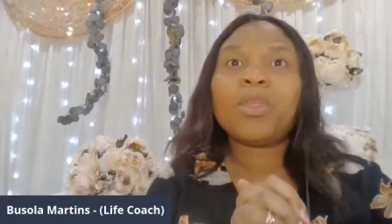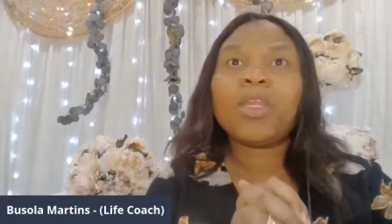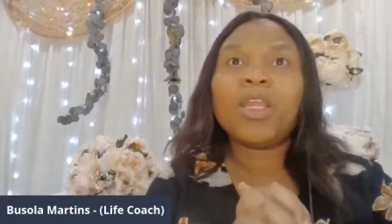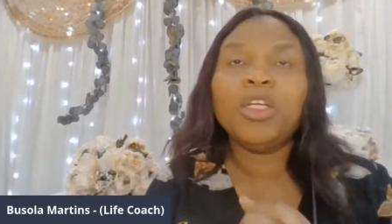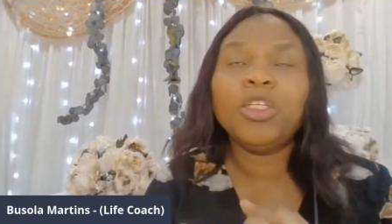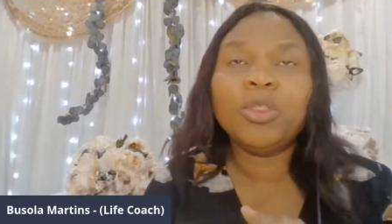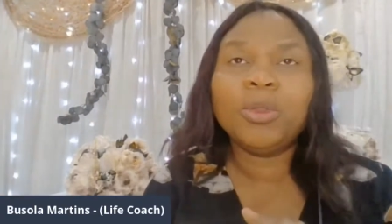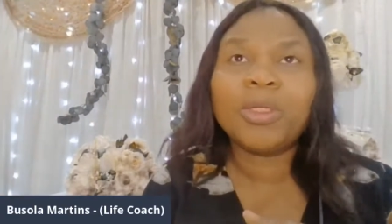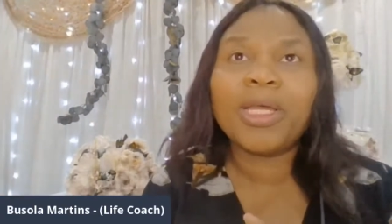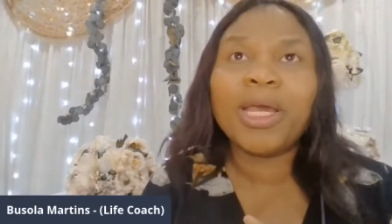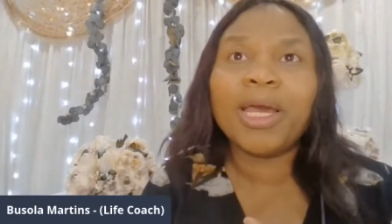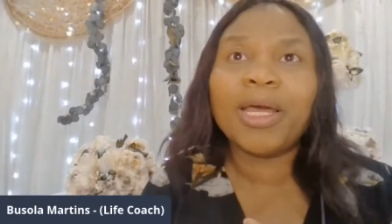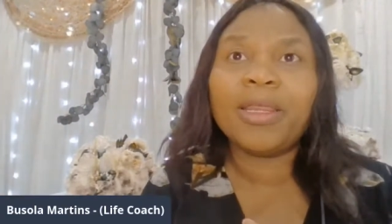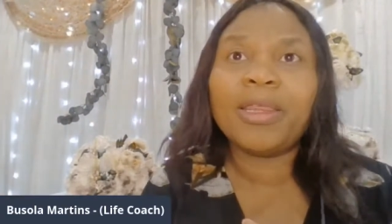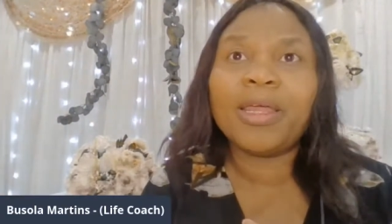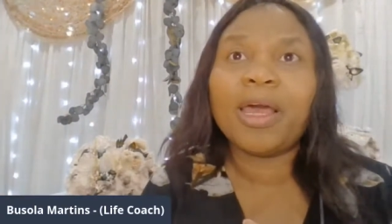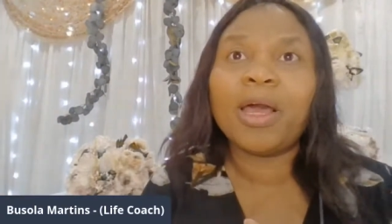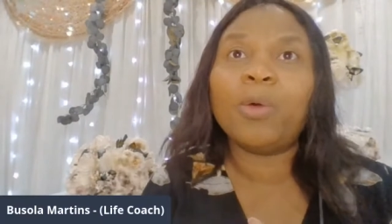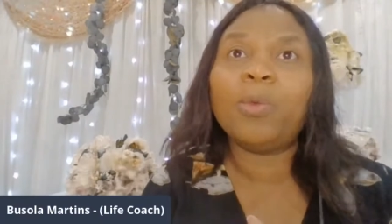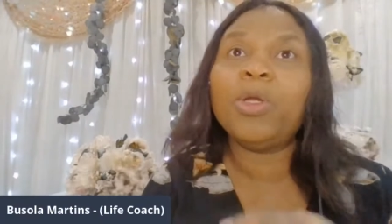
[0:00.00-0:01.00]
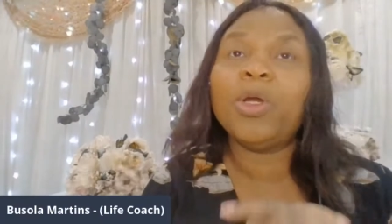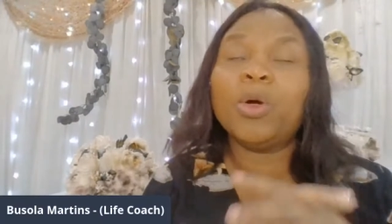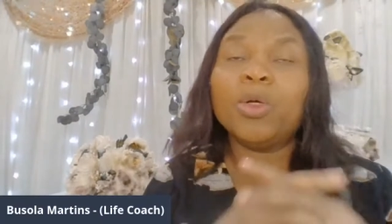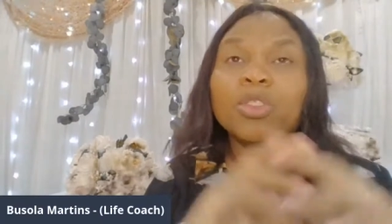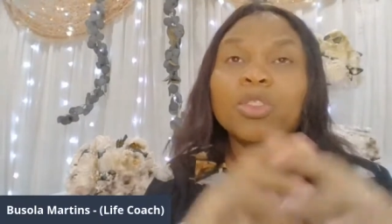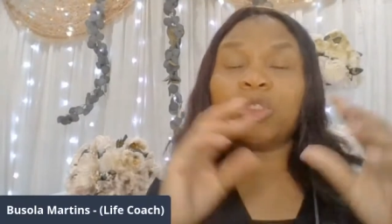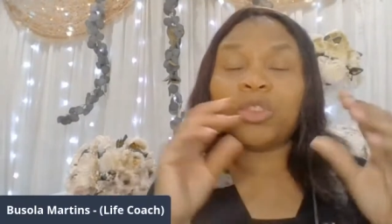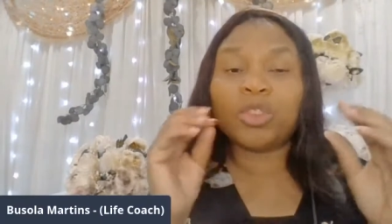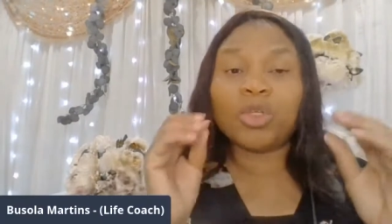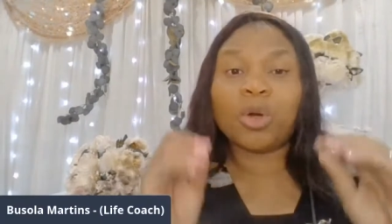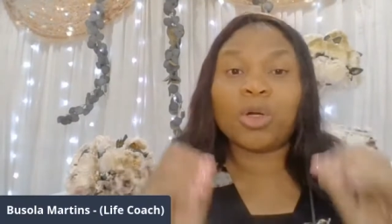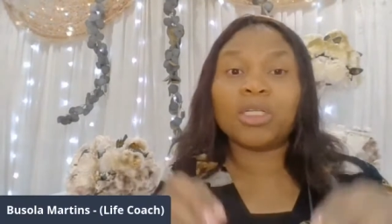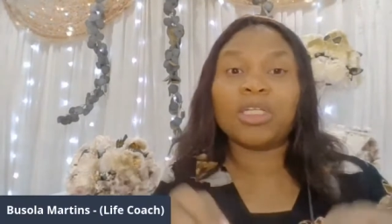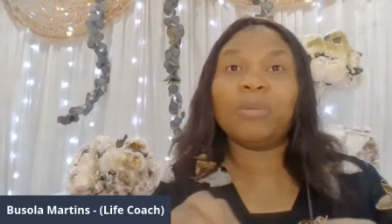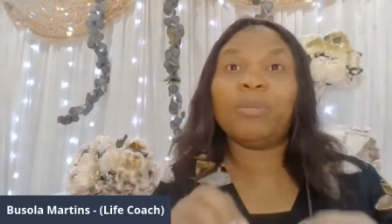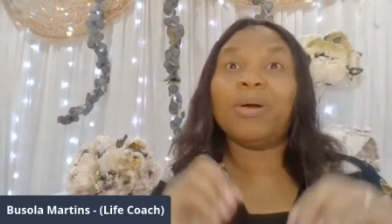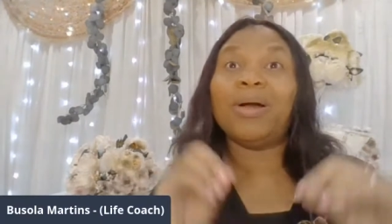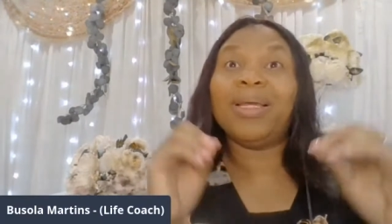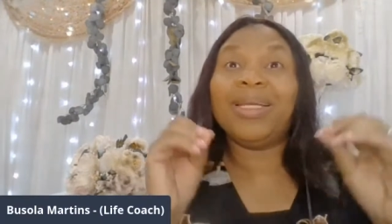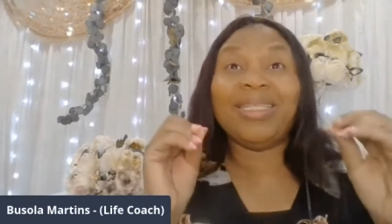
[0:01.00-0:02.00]
You get there. We also talked
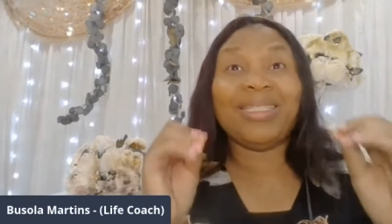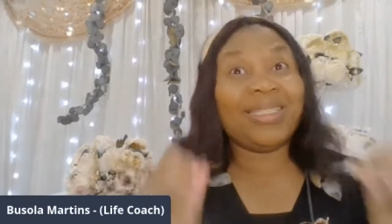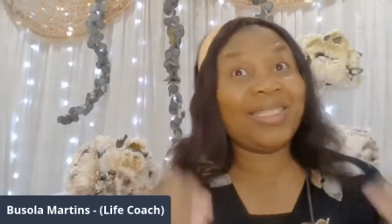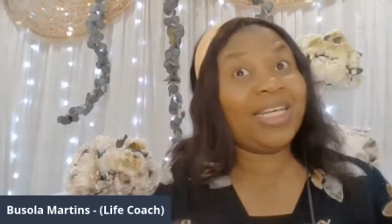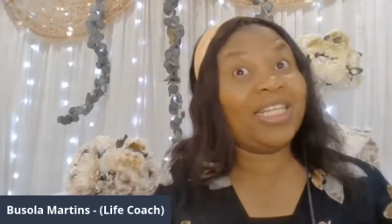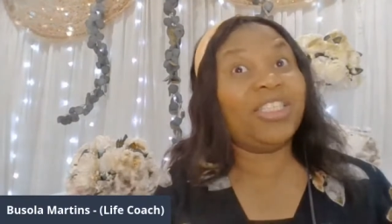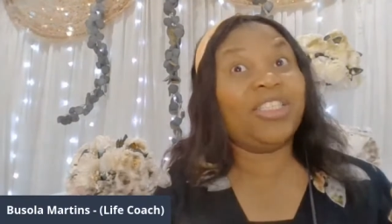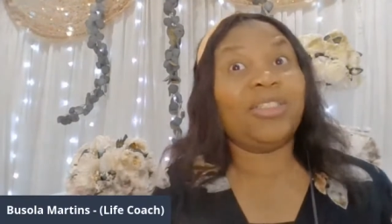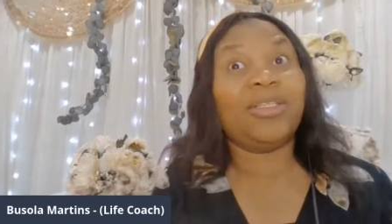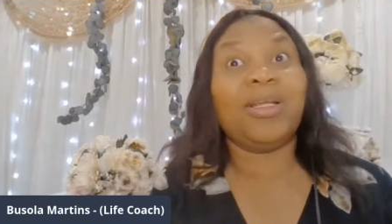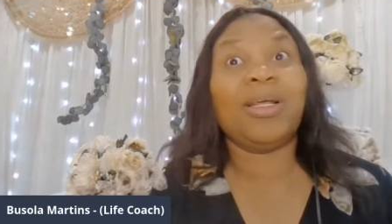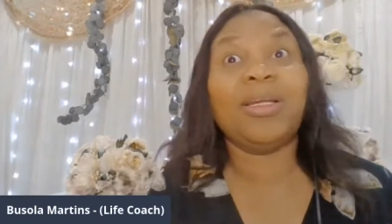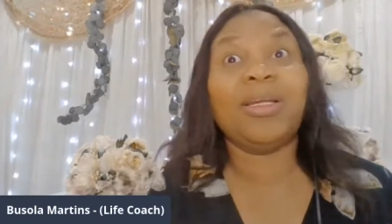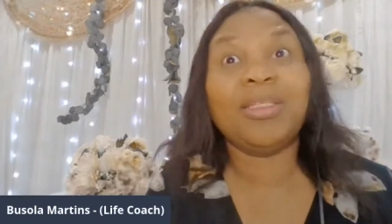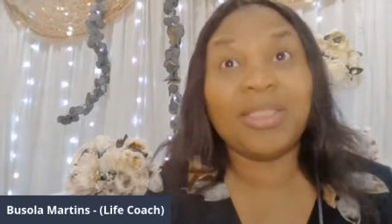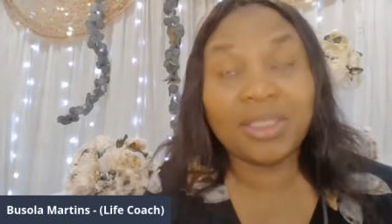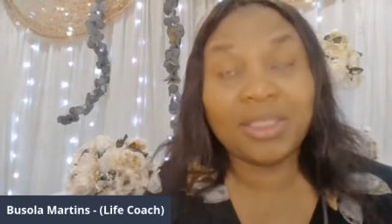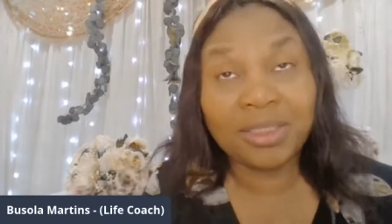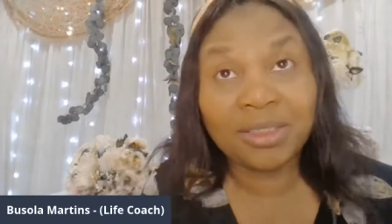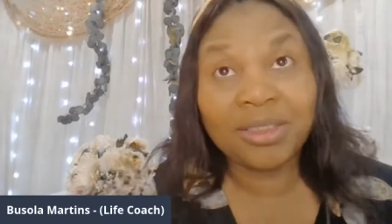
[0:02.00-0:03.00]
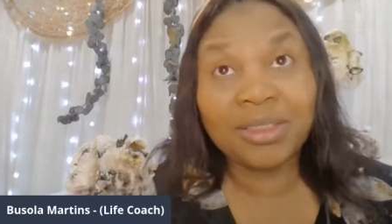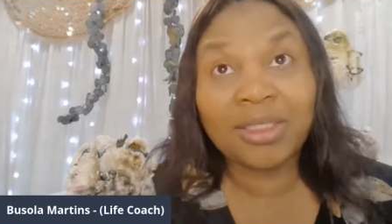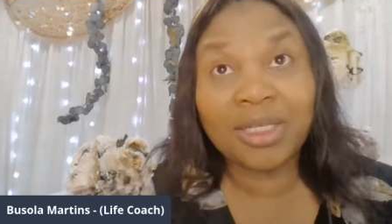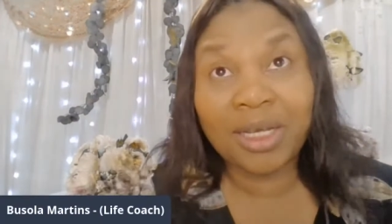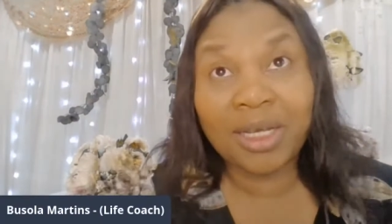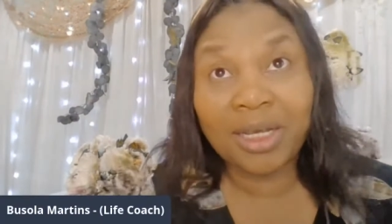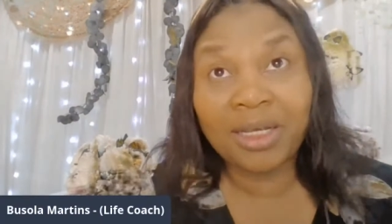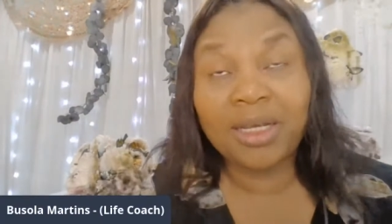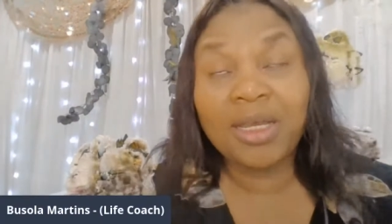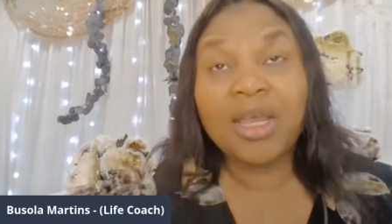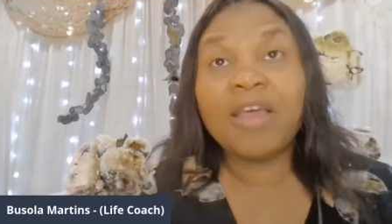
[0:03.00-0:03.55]
about intentionality today.